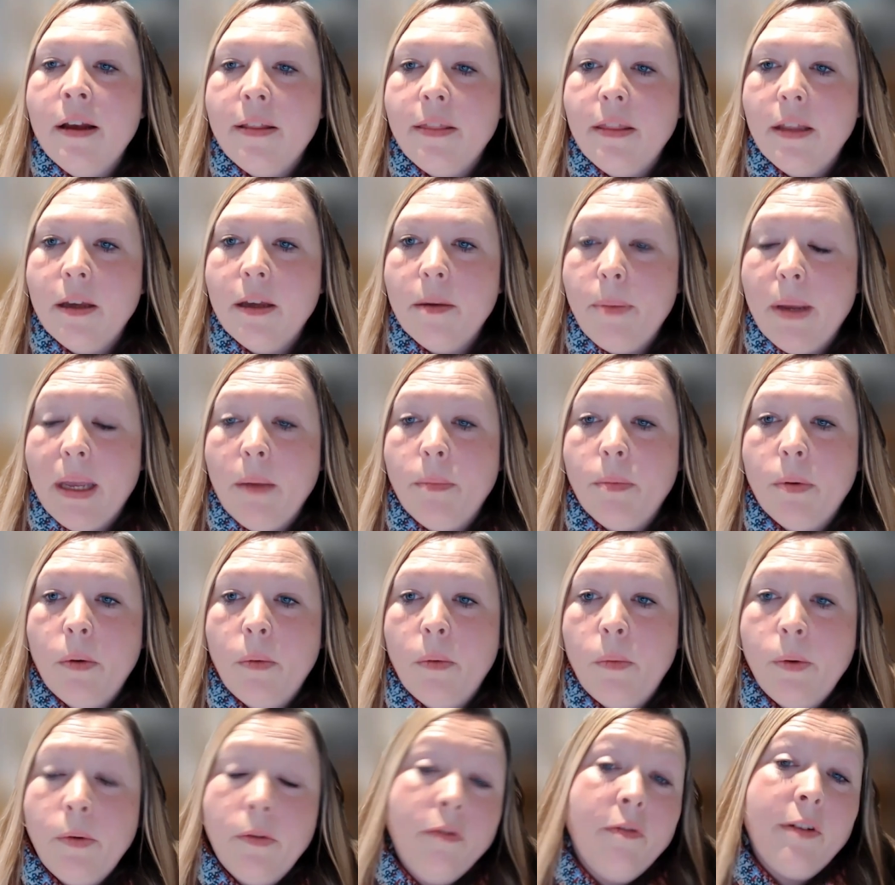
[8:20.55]
that people
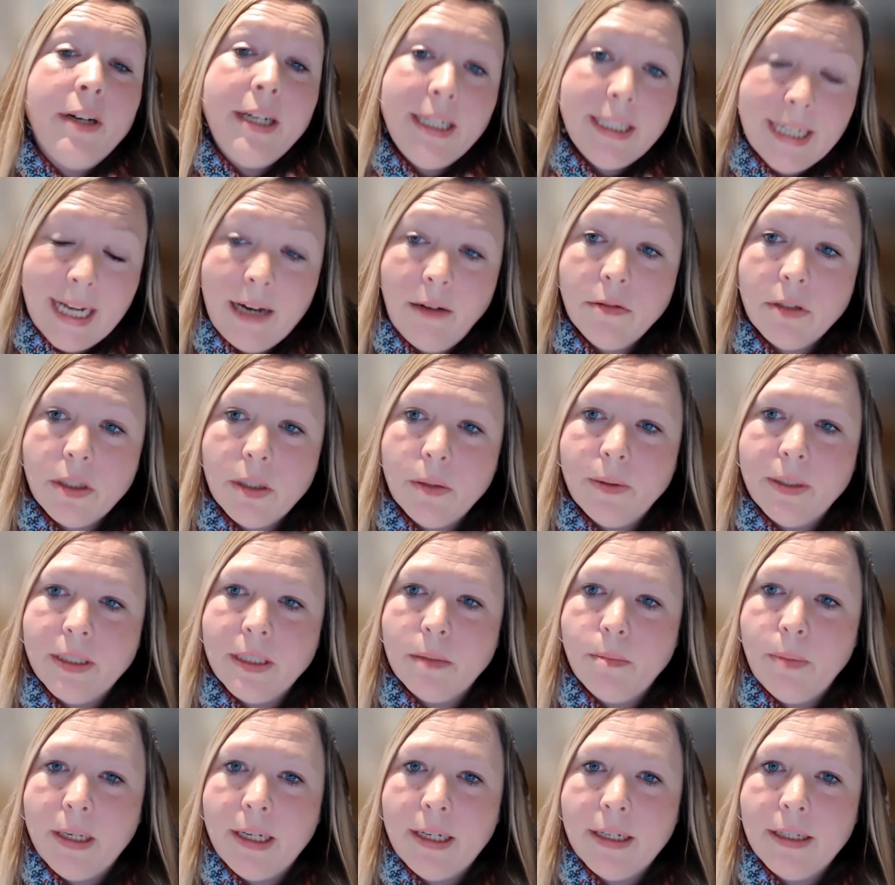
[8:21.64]
will reach out to
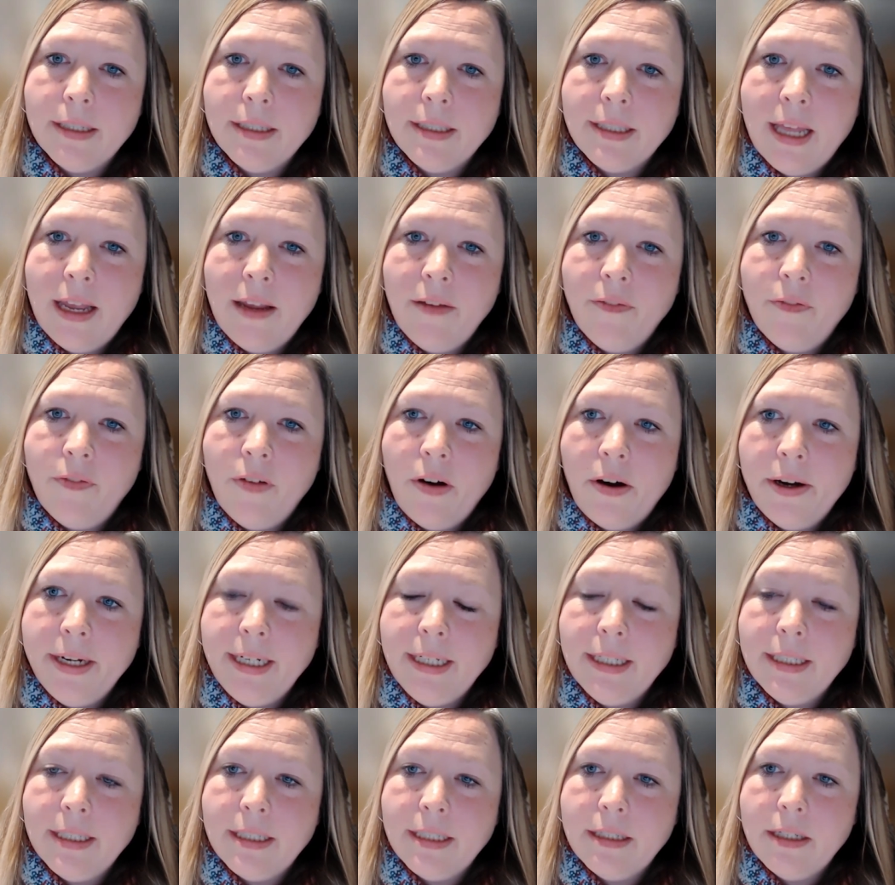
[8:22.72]
us because they
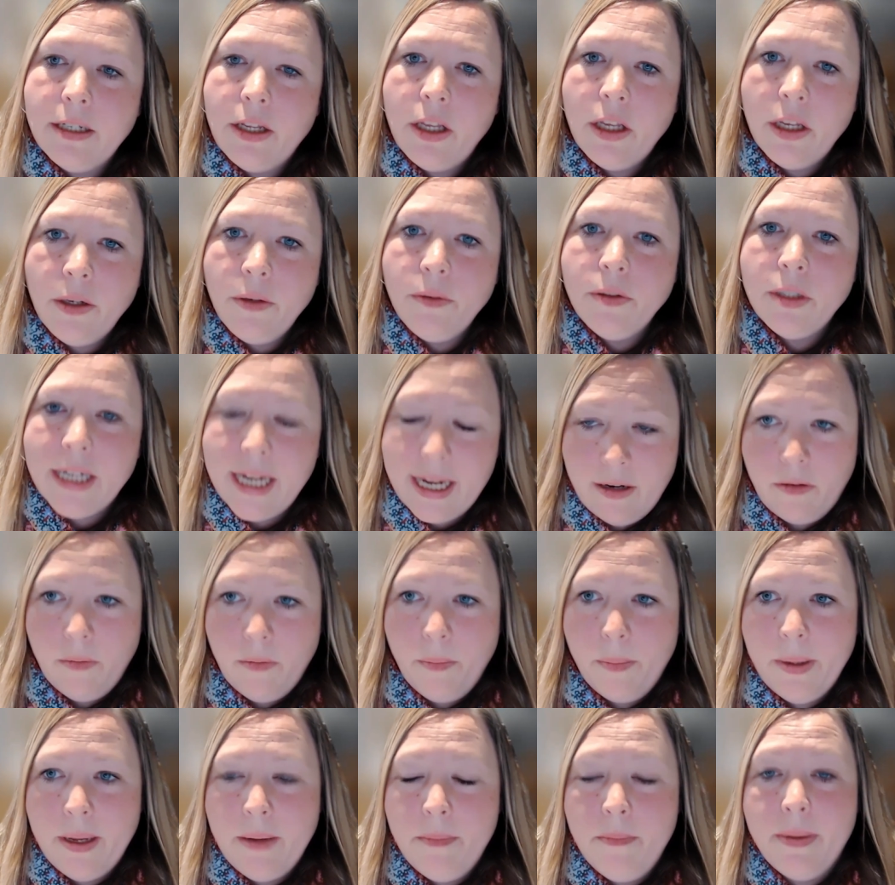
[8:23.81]
find huge
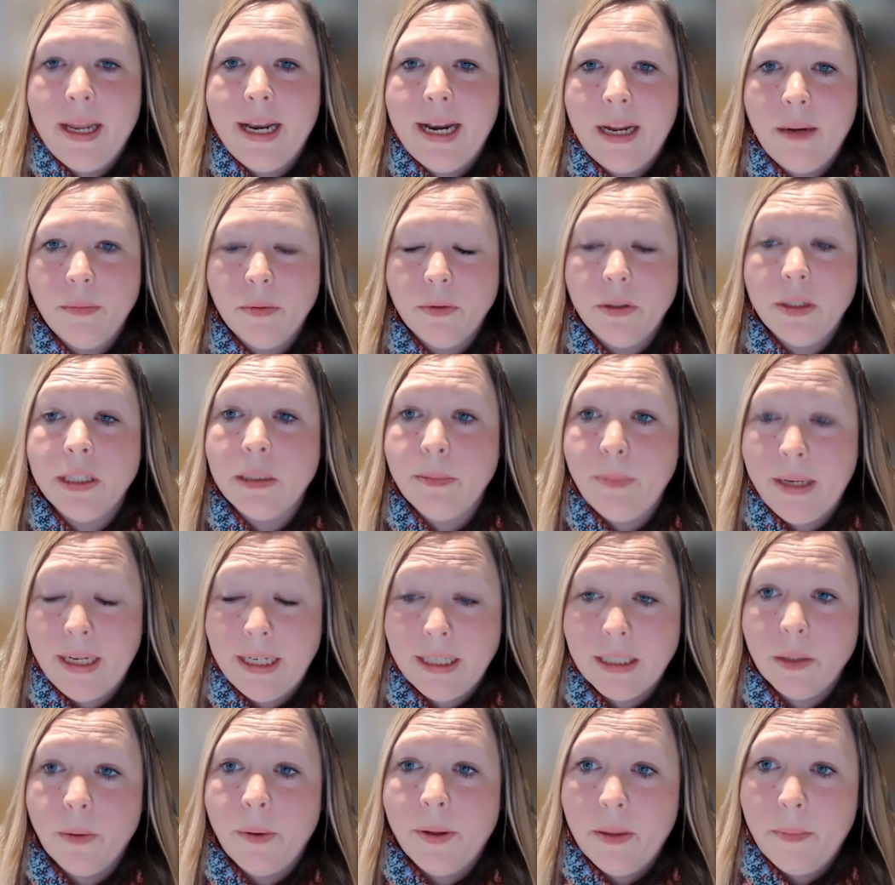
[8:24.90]
help in being able to speak
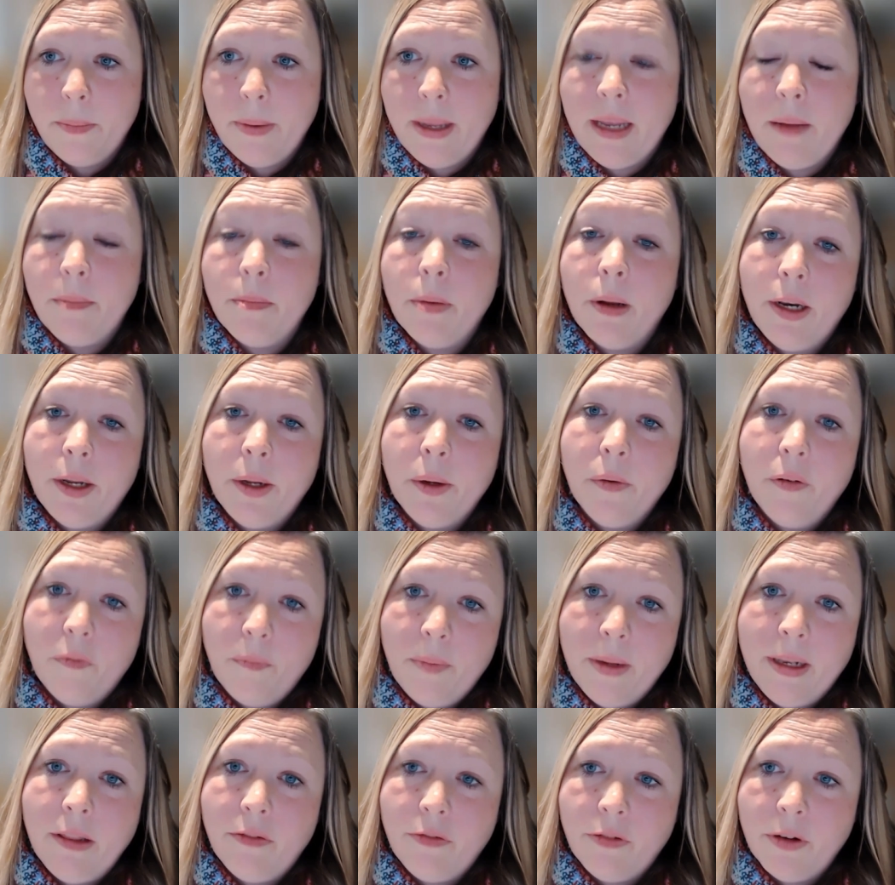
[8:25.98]
to other people who have
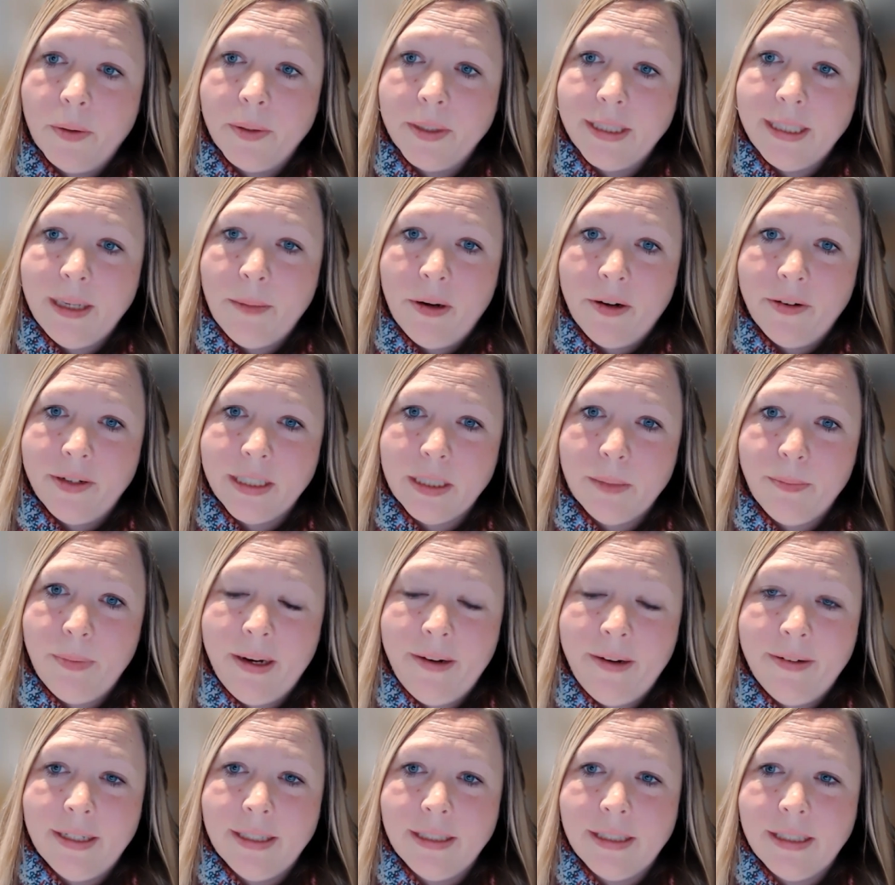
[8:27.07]
been through a similar
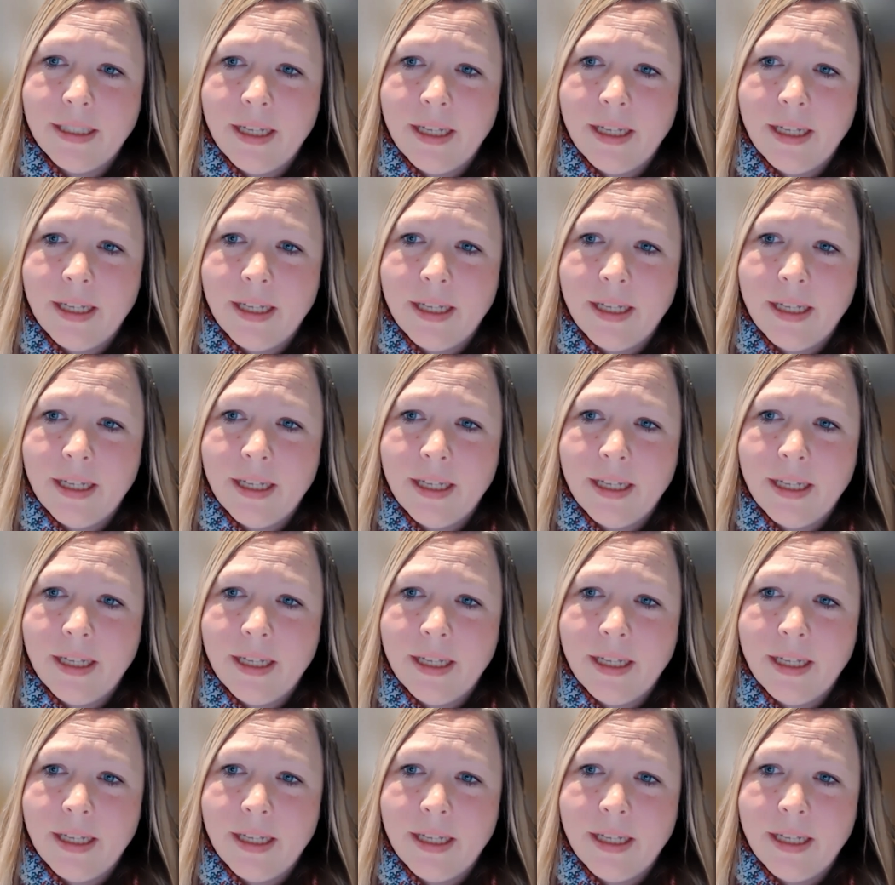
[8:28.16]
experience.